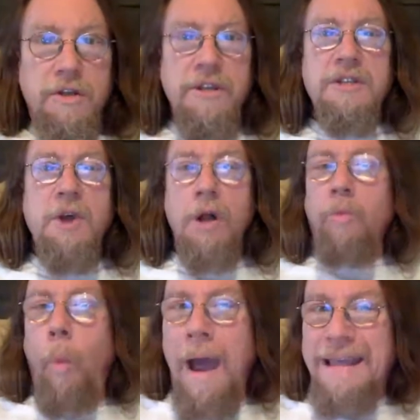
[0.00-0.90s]
this
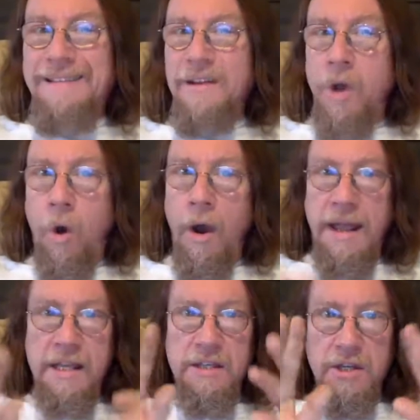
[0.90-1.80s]
called white
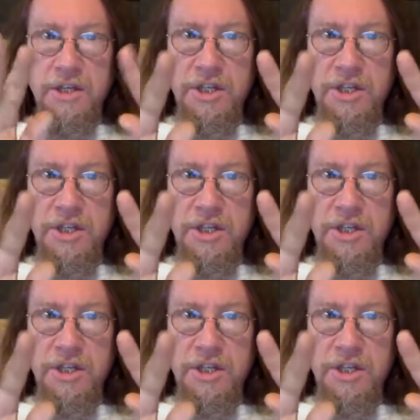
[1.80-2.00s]
noise,